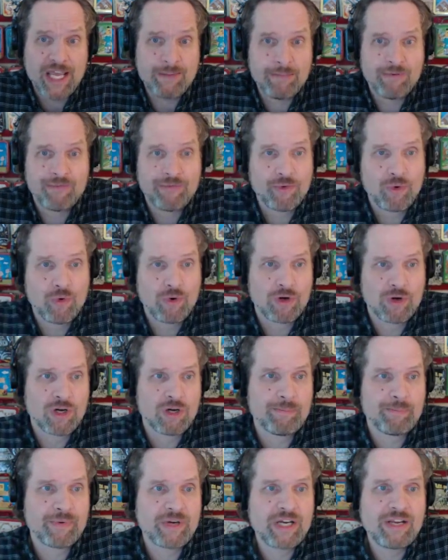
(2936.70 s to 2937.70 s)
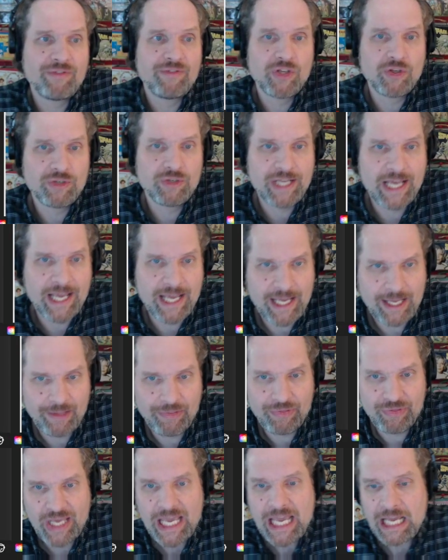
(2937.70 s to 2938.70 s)
before preview day
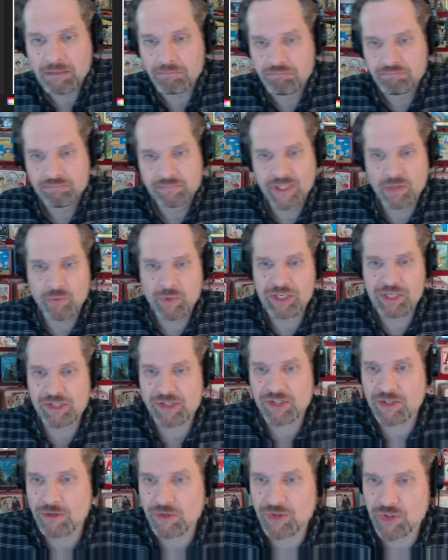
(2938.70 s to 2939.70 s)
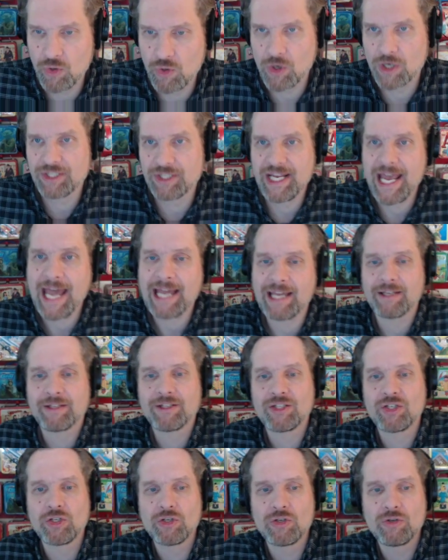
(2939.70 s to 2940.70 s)
thing, that we just use your tech
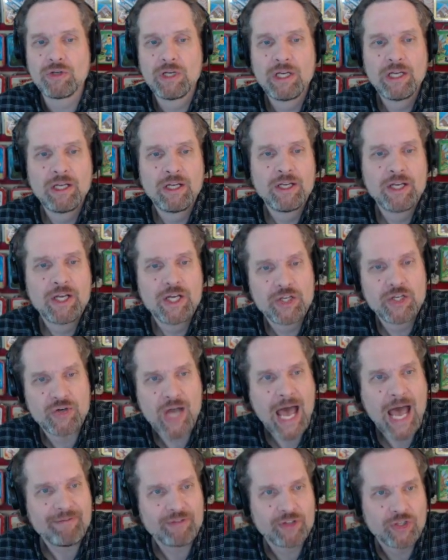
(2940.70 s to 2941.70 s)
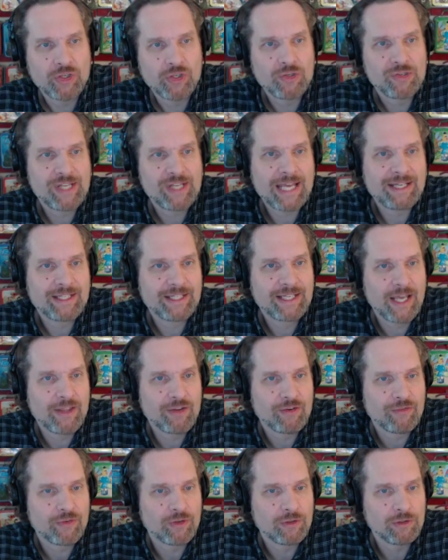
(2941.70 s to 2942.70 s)
to draft the new set
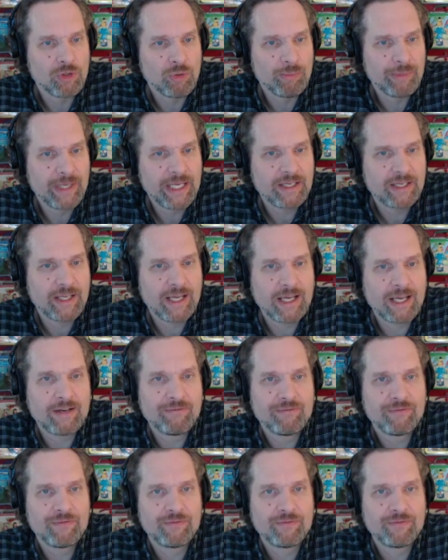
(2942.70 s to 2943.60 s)
together for a little bit and